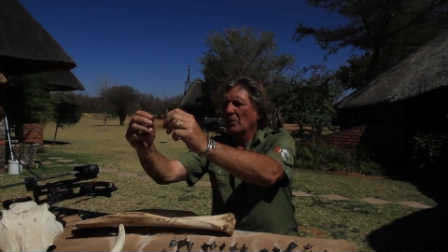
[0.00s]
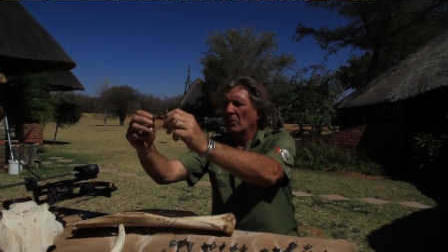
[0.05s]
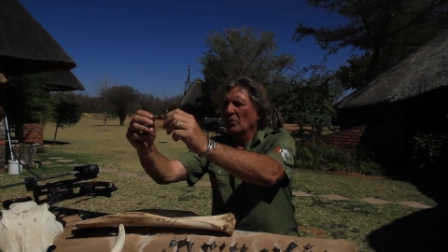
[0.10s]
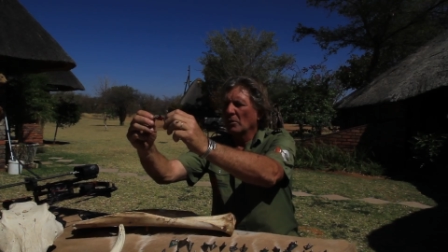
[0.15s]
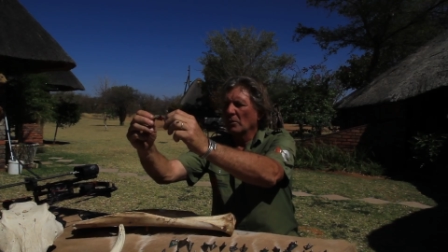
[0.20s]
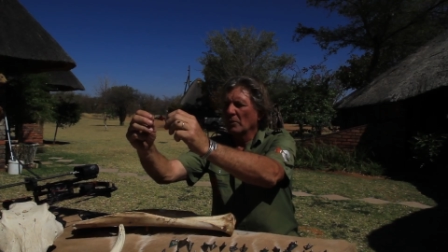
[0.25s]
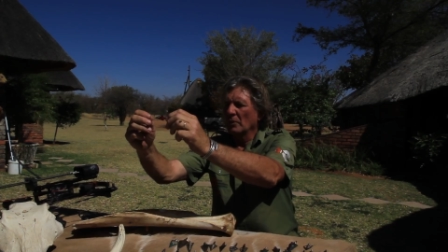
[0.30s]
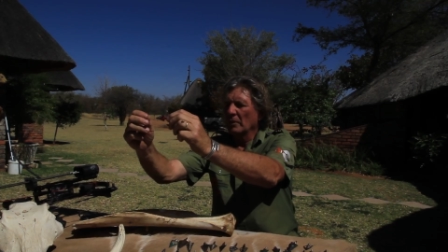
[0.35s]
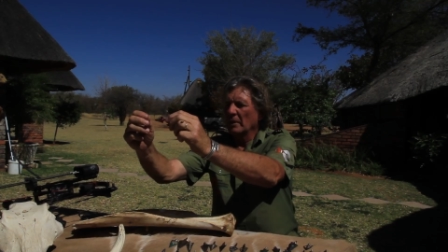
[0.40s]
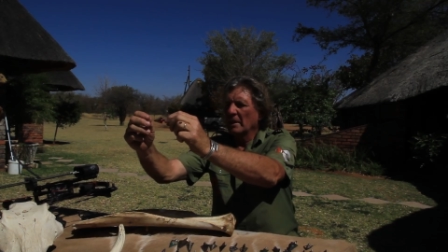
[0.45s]

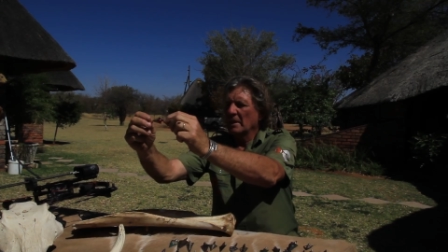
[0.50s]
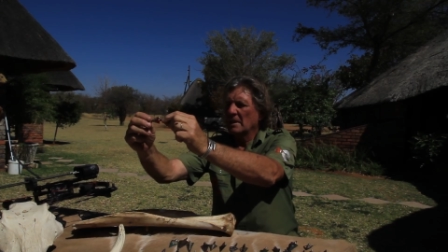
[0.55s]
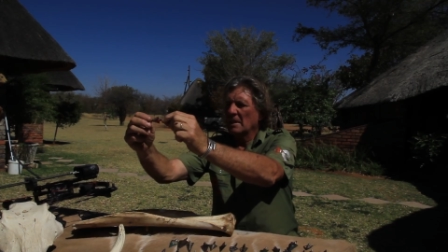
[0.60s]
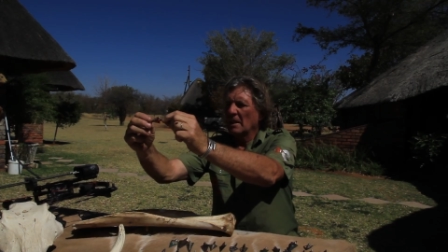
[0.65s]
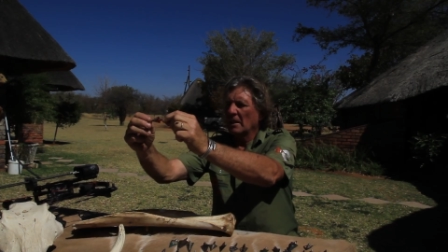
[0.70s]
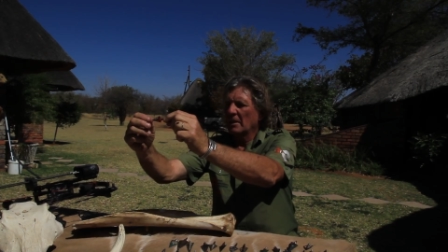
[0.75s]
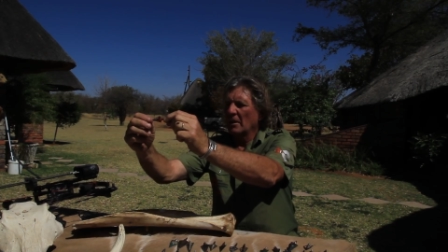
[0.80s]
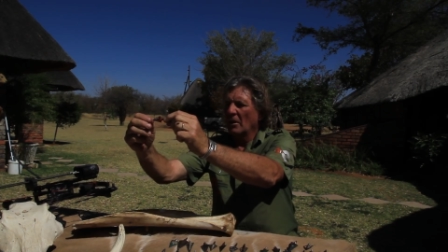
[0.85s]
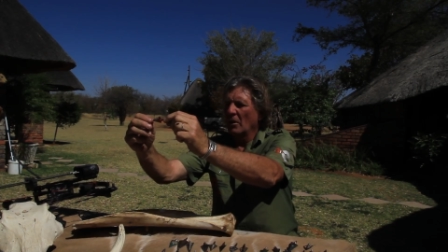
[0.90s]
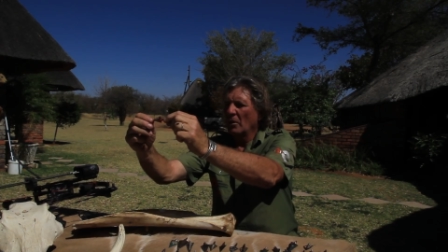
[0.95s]
law it's
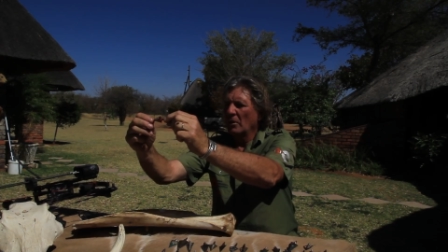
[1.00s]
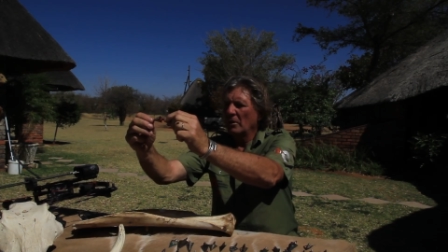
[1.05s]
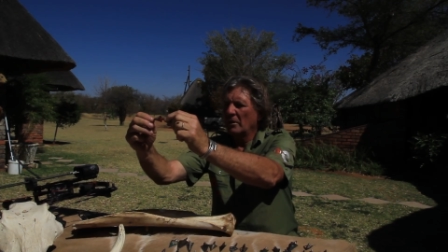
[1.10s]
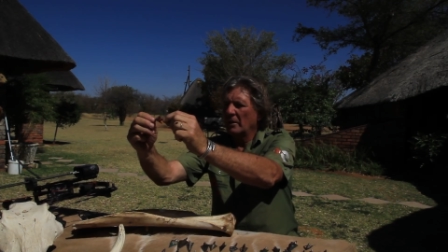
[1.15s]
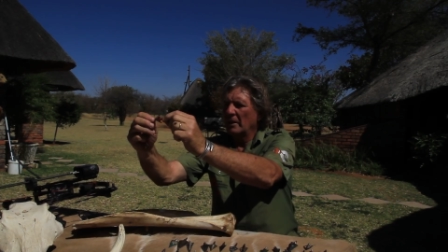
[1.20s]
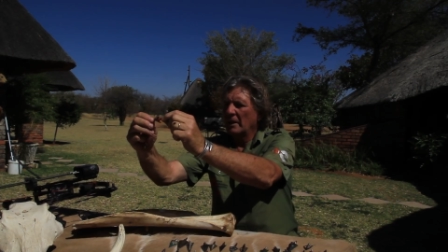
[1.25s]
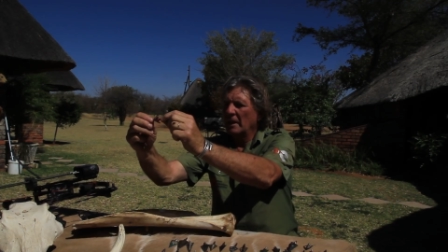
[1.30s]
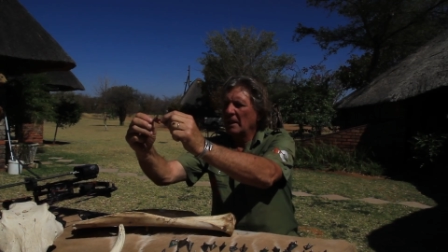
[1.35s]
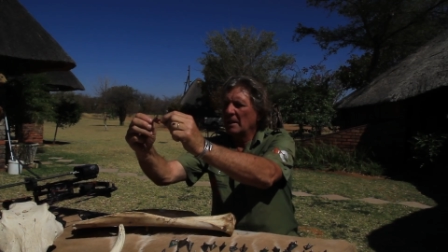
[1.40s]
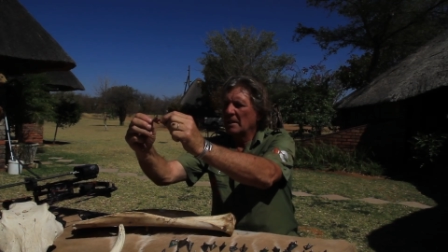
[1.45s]
like the
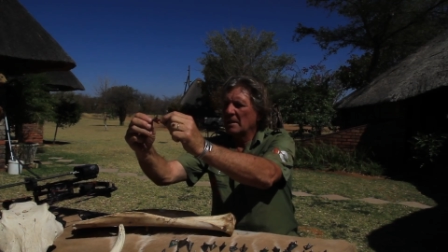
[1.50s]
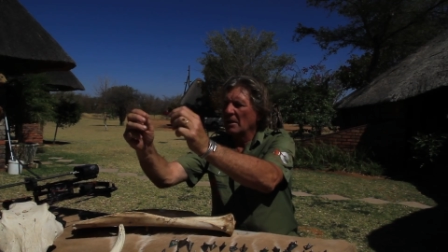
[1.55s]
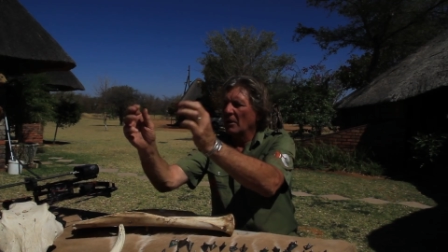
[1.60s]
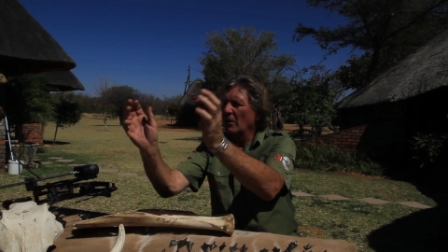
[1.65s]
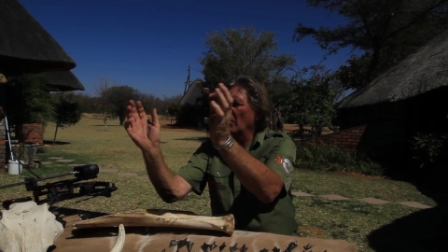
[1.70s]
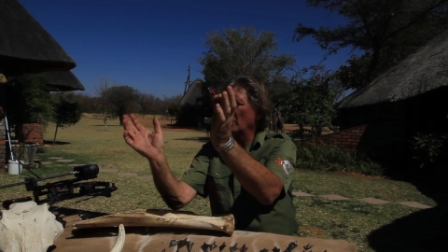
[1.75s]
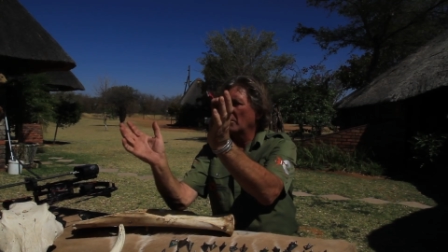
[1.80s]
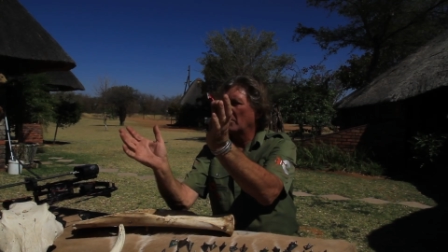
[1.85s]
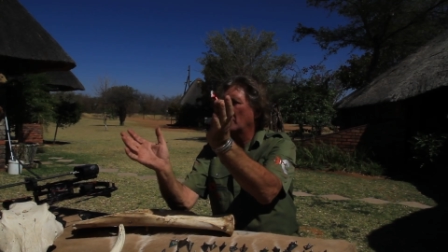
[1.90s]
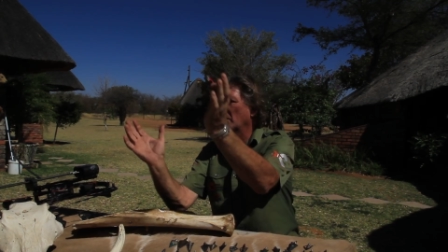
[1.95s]
harder it heats
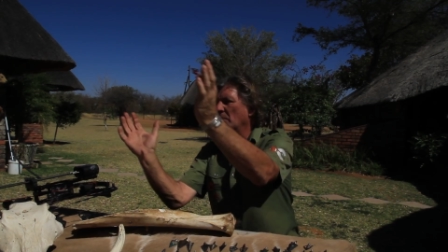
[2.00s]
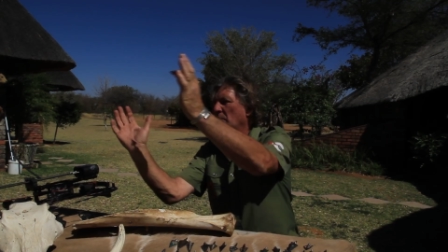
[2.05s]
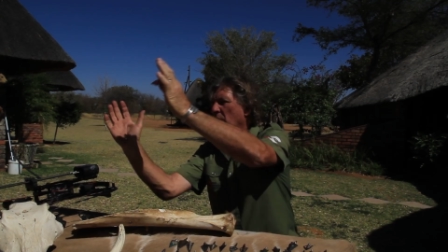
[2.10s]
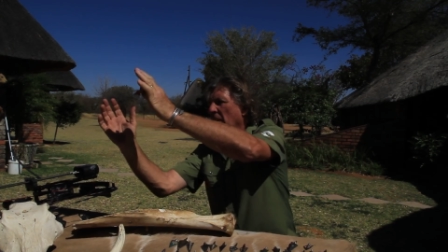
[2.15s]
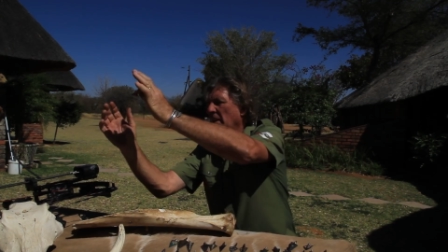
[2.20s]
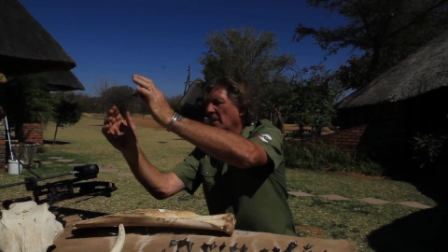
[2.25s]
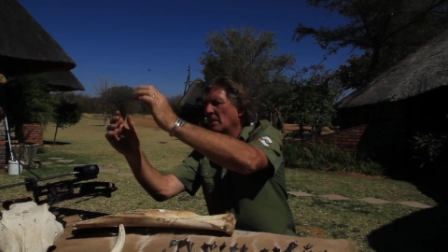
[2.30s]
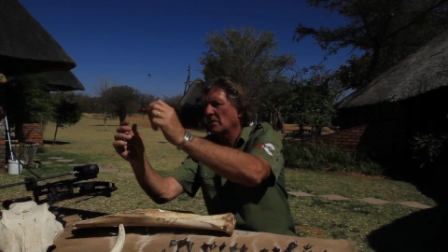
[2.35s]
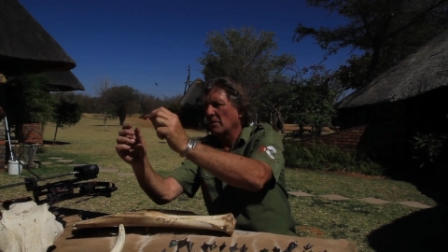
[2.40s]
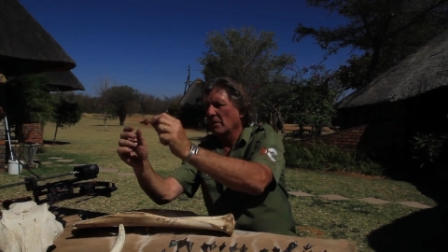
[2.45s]
the harder it
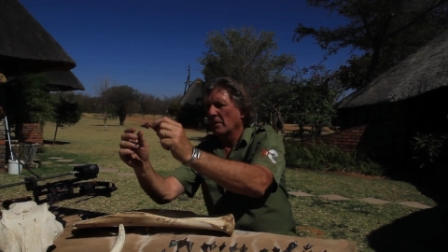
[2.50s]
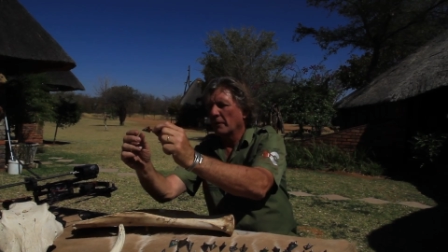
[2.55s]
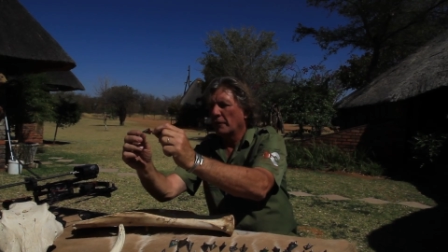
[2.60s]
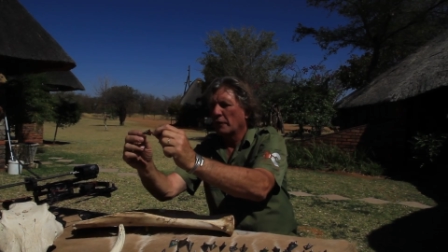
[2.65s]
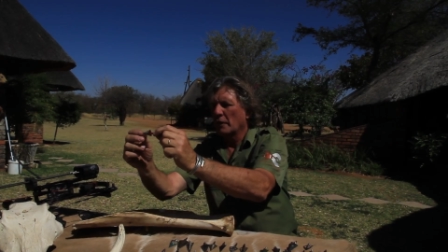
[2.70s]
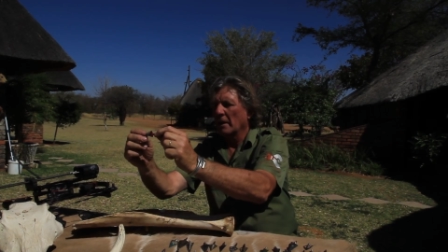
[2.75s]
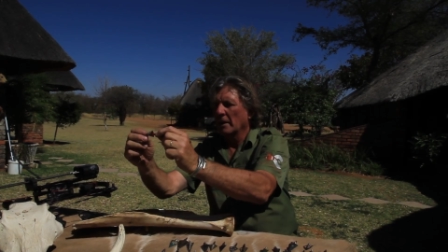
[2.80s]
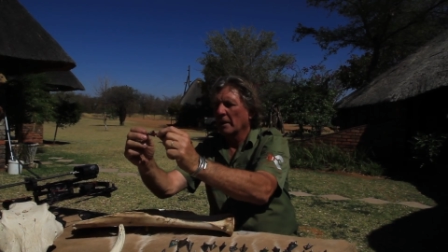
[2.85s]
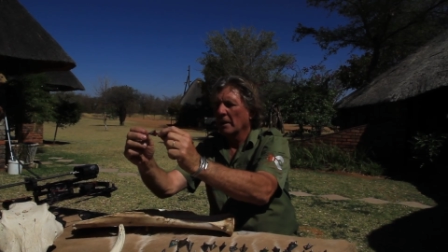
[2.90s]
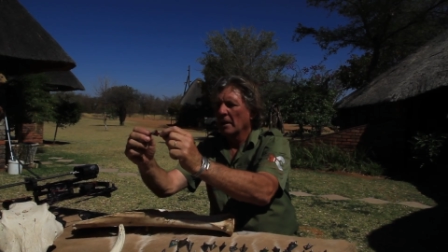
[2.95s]
breaks to the
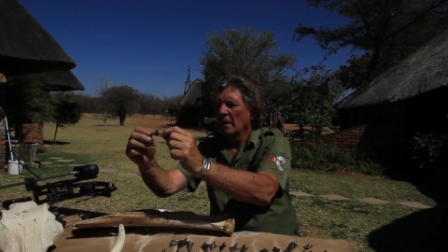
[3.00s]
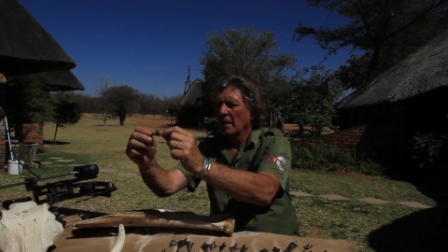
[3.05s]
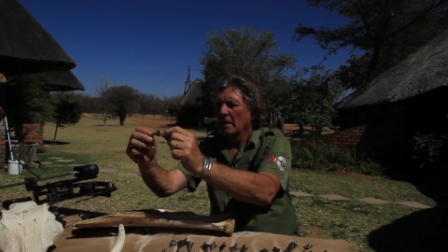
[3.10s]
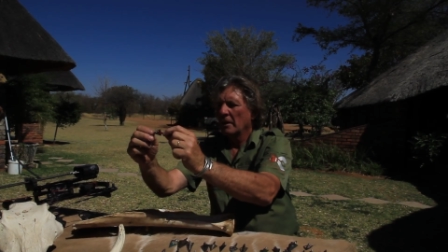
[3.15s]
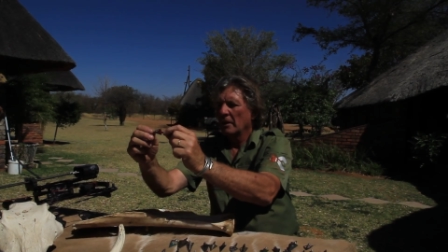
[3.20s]
front